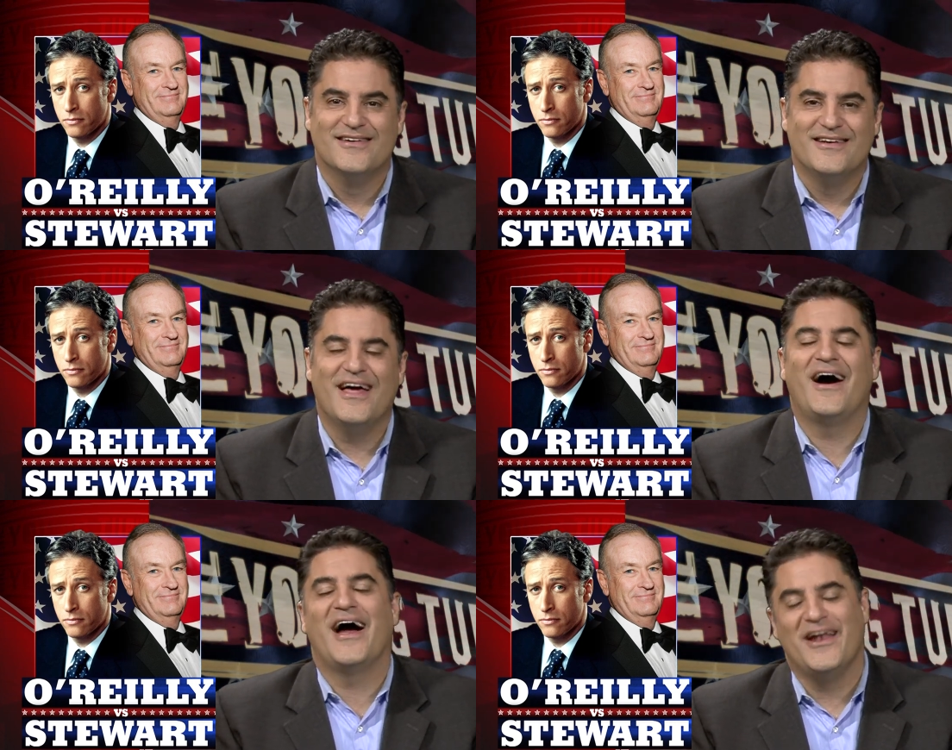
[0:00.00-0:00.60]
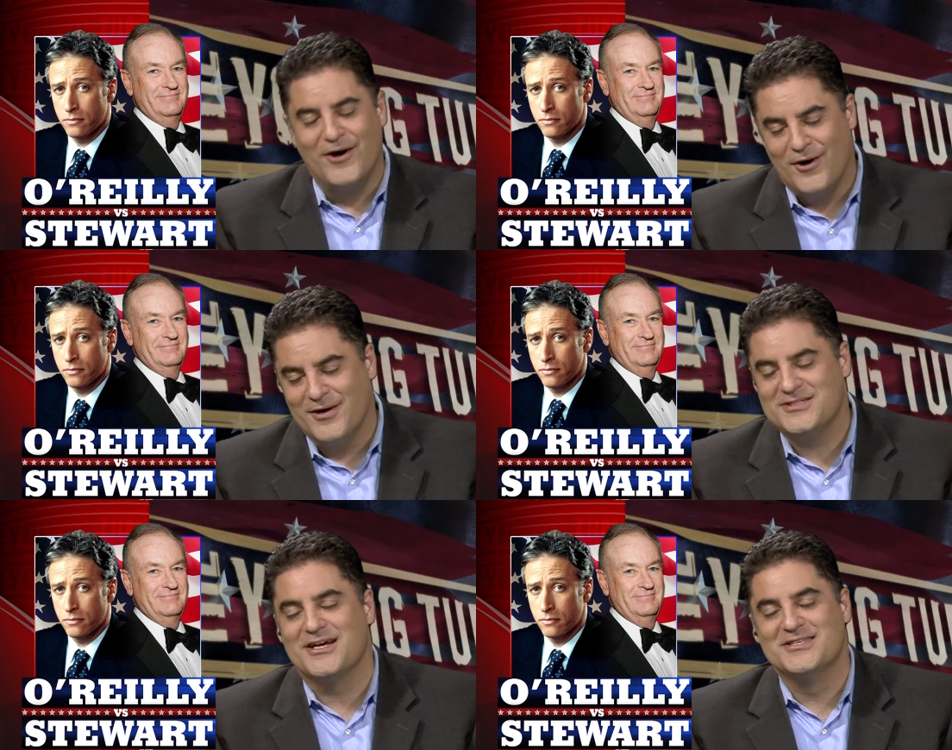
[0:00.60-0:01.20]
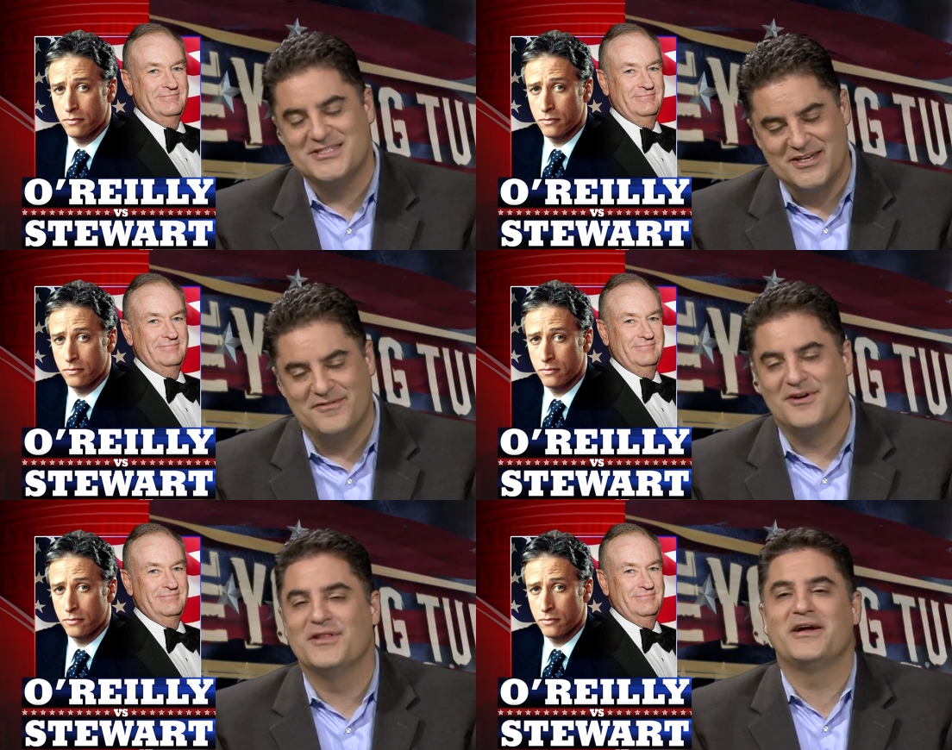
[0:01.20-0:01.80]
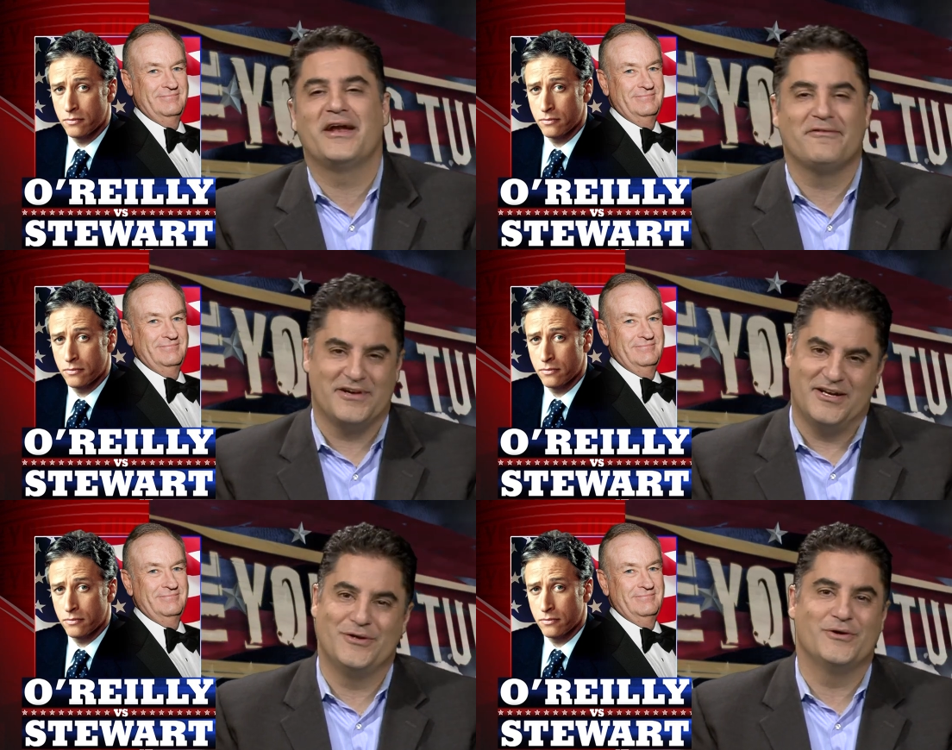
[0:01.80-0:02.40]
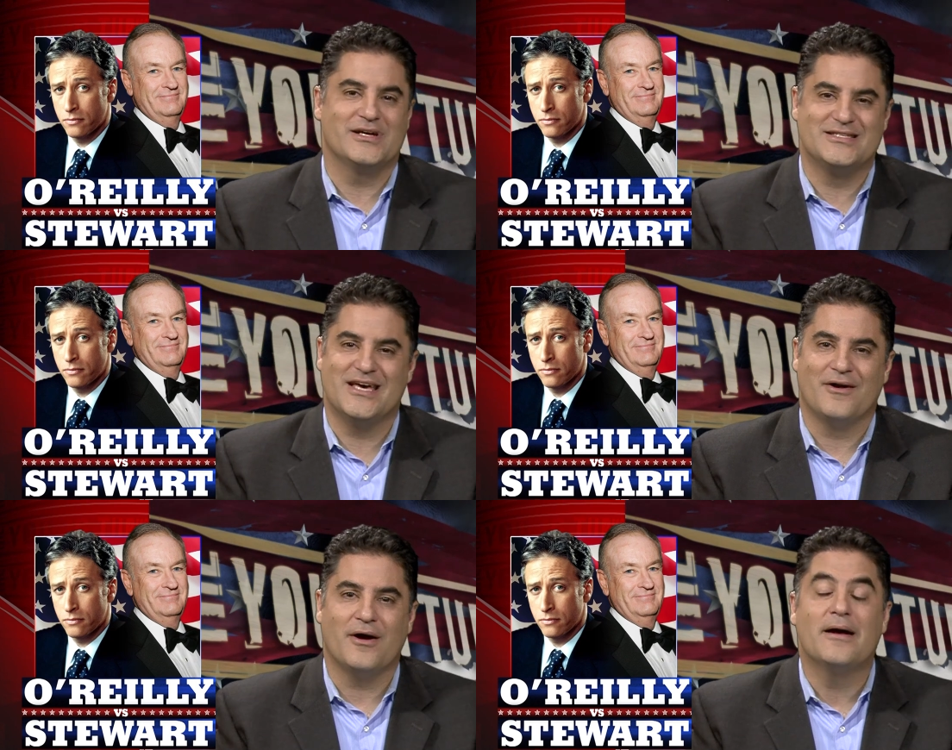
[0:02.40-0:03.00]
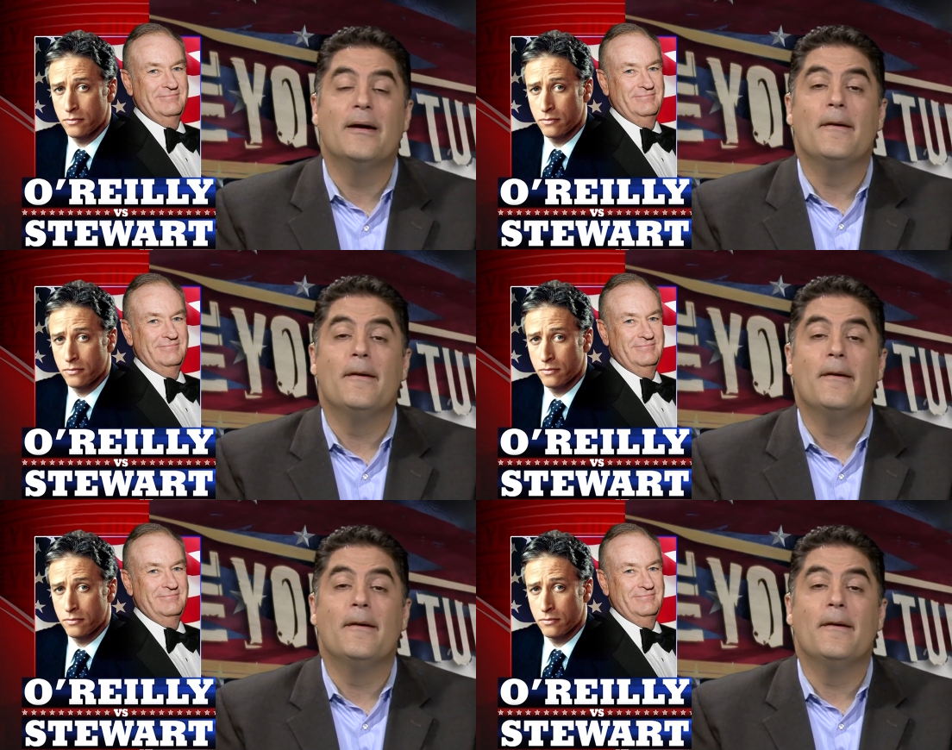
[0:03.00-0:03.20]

Speaker 1: Now, I know it's uncivil, they're never going to do it, et cetera.